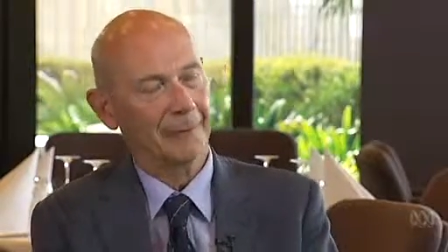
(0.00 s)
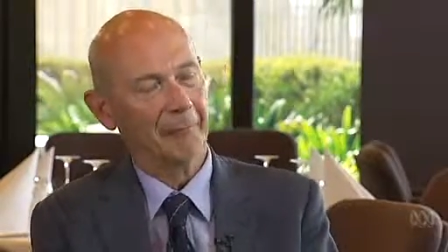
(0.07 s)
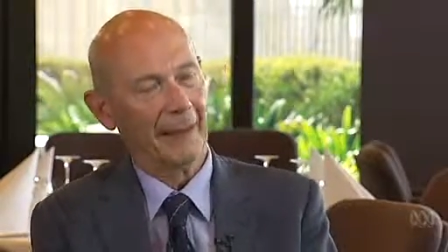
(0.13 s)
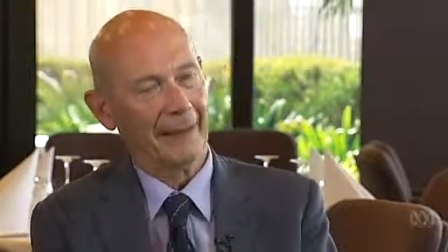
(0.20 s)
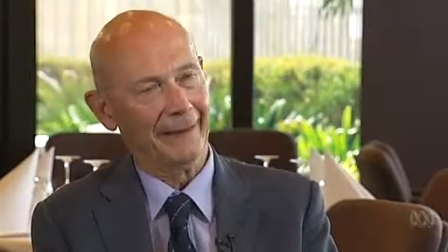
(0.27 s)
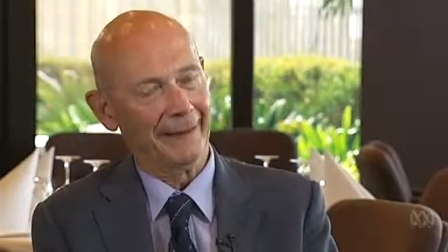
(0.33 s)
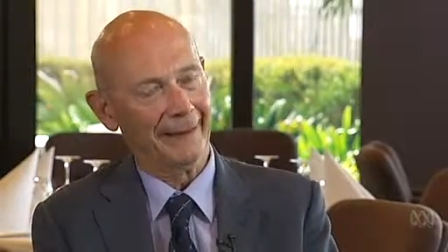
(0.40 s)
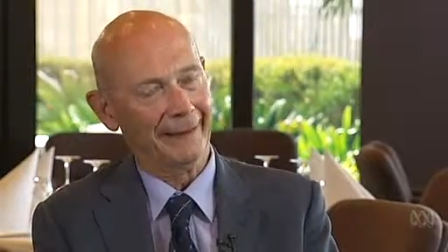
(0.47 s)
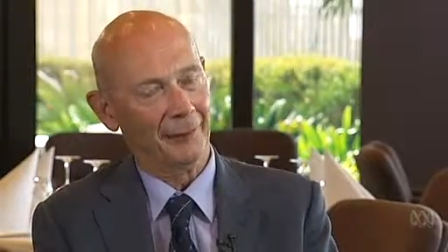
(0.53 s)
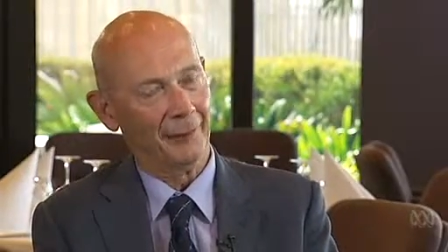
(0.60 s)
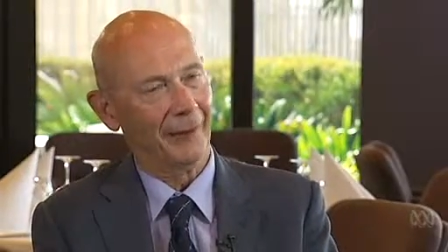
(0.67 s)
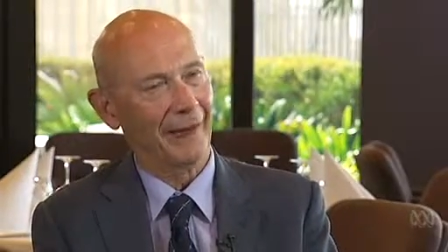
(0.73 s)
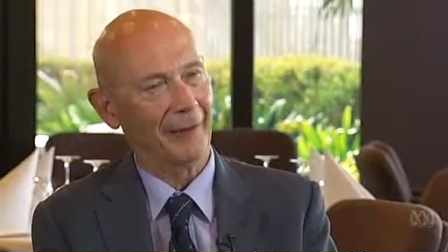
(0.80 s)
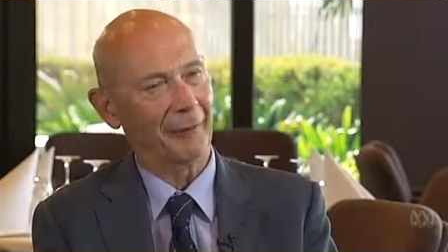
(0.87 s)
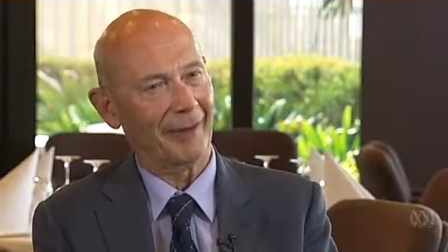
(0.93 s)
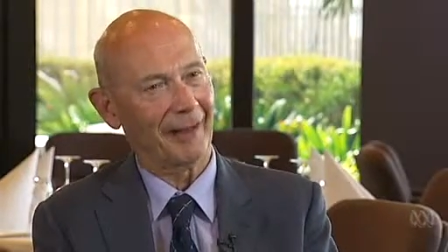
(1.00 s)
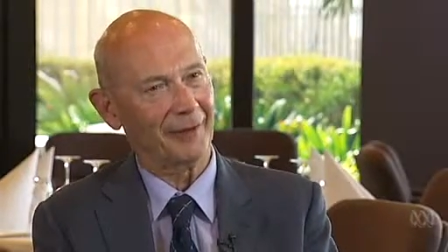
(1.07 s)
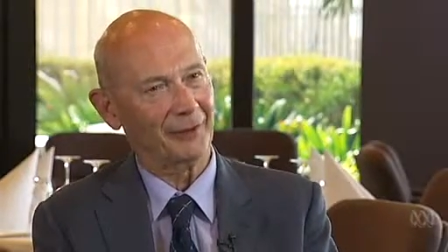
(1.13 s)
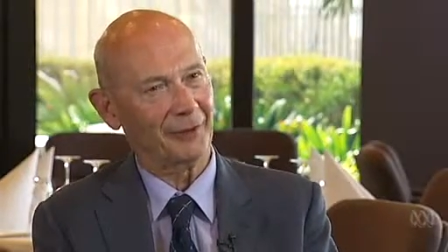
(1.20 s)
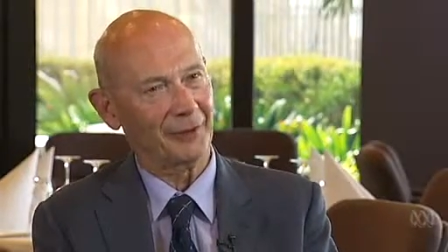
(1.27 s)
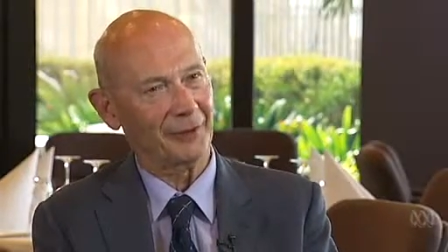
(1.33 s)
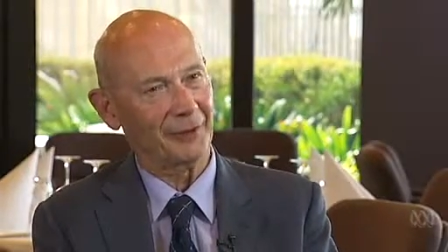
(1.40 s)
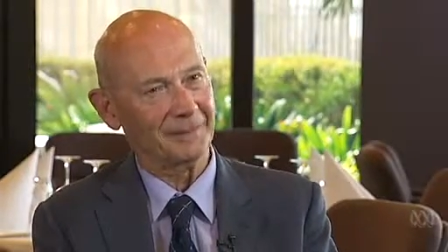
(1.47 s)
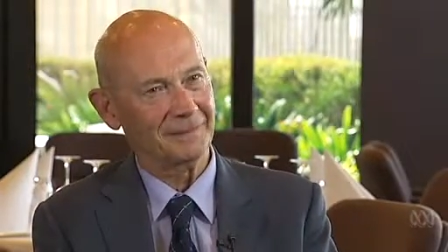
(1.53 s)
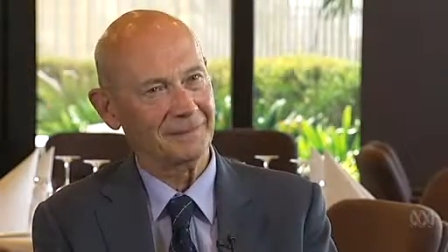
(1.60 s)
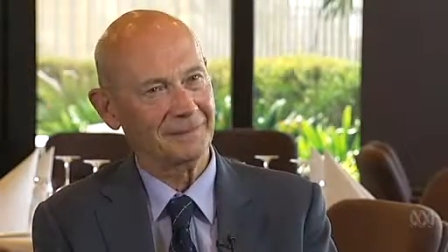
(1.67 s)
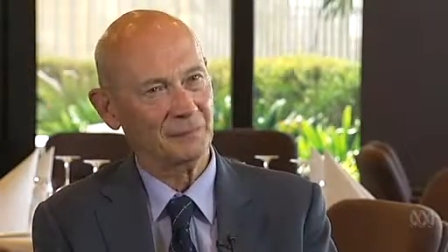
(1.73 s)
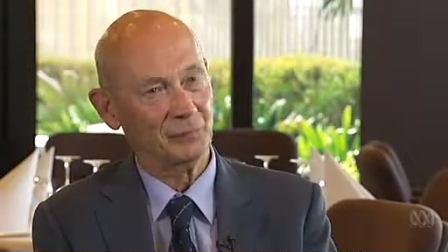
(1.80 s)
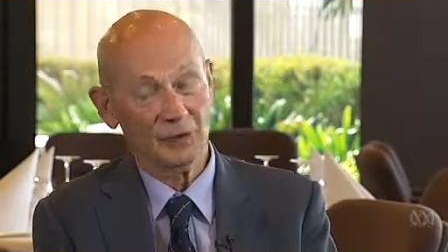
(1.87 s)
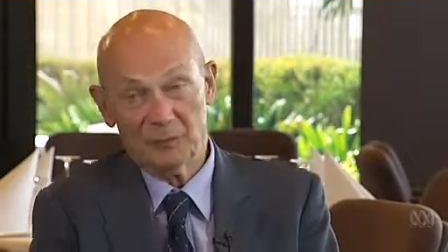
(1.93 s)
mining or agriculture
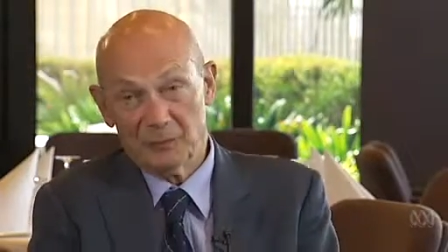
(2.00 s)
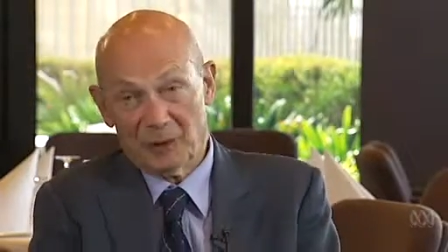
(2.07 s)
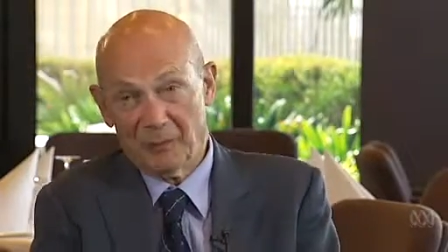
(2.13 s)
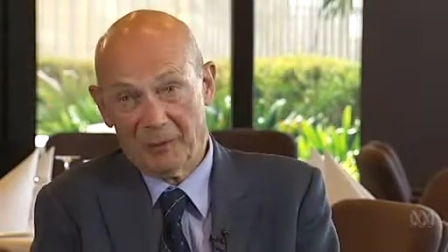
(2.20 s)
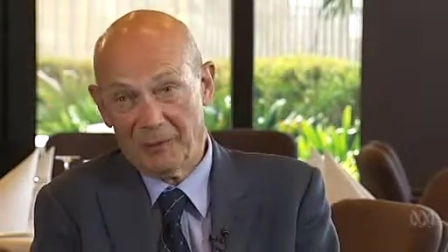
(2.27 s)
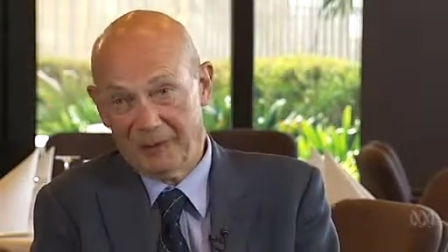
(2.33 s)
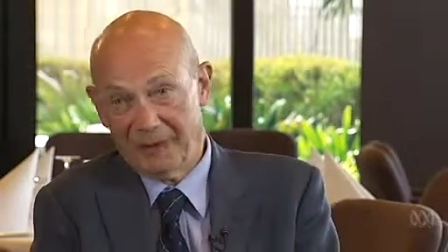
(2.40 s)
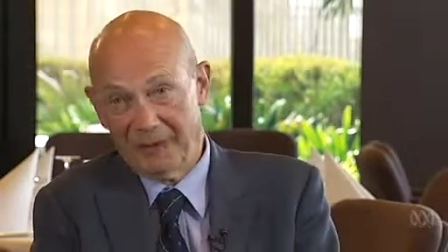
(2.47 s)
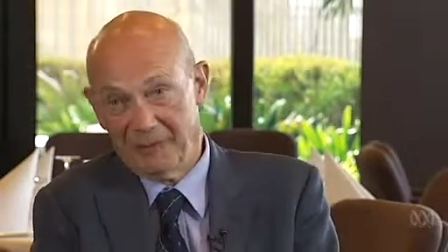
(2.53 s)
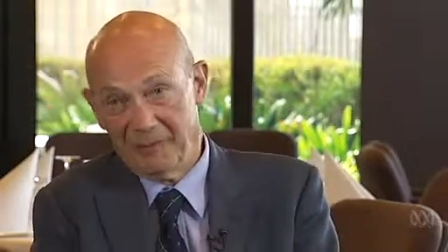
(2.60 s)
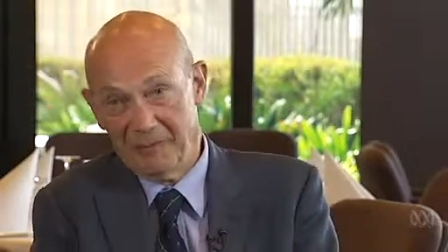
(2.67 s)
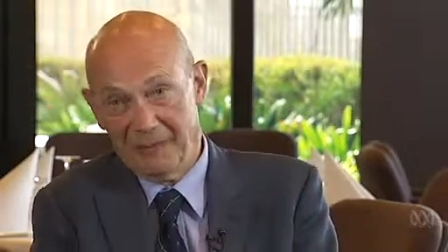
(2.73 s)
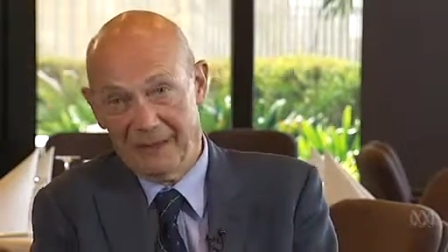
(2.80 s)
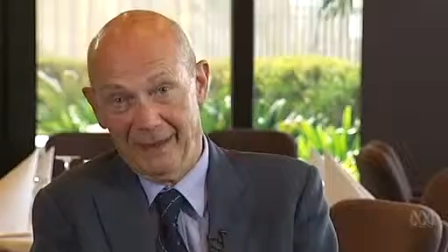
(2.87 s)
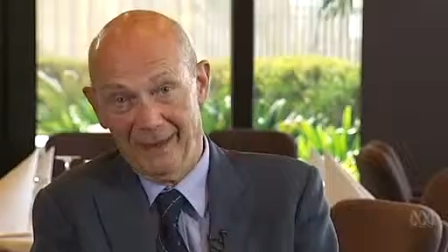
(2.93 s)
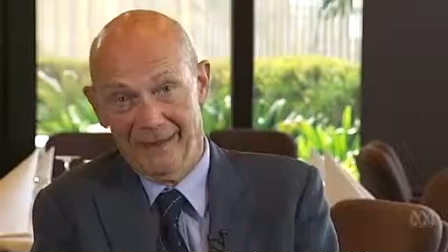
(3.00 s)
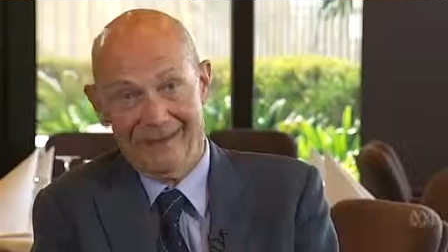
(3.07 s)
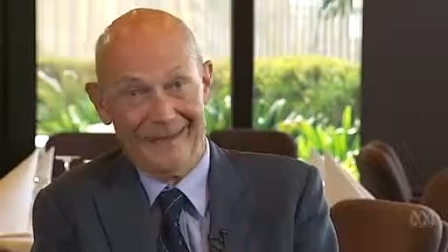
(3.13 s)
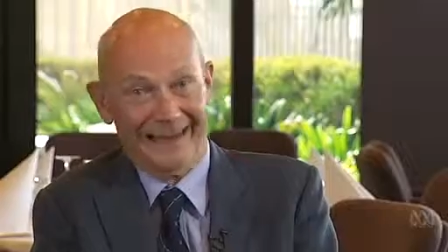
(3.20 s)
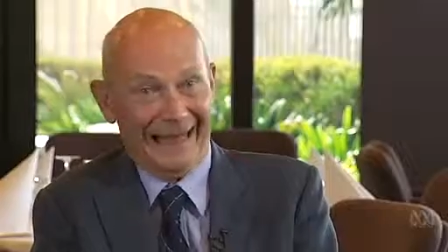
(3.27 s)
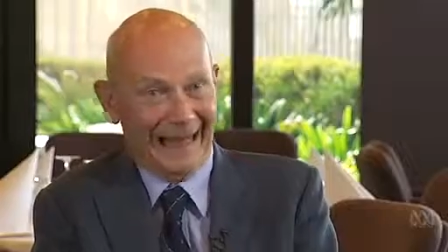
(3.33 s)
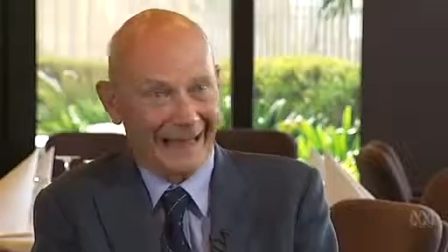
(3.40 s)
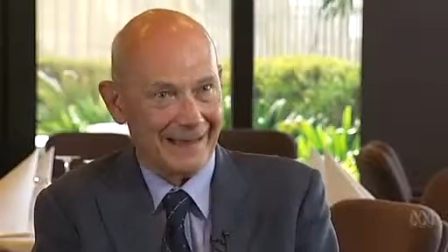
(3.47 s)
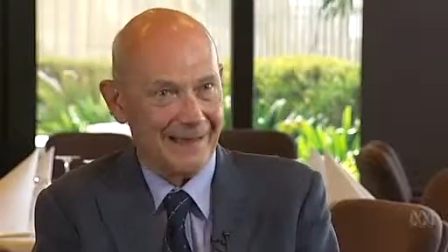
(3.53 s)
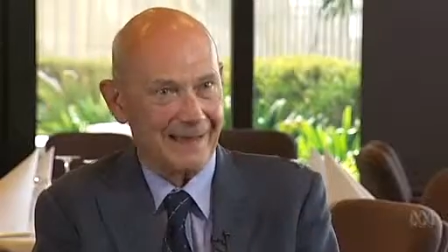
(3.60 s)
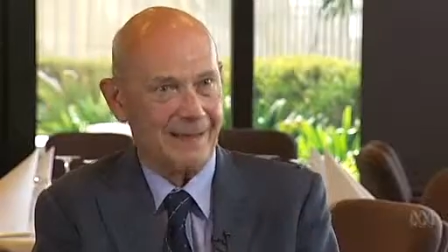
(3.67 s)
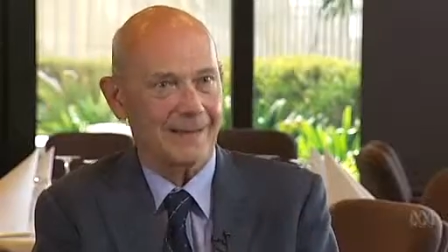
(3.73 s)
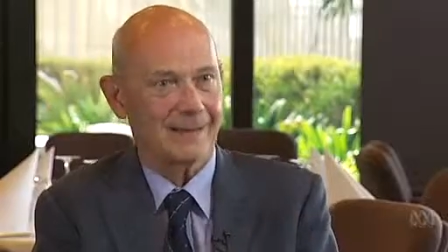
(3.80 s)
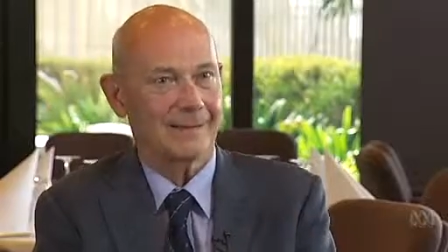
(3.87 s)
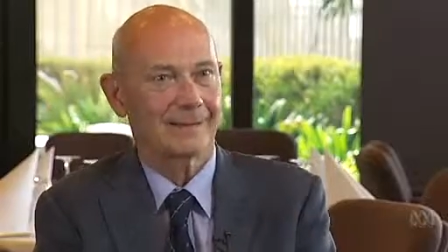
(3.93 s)
will probably be
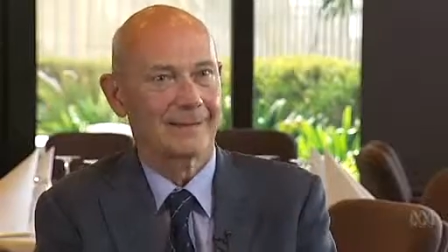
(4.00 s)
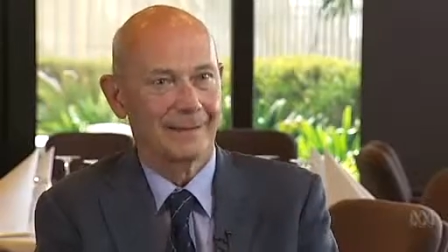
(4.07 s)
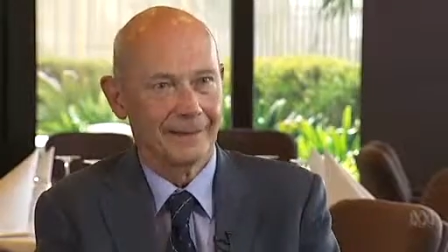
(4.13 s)
less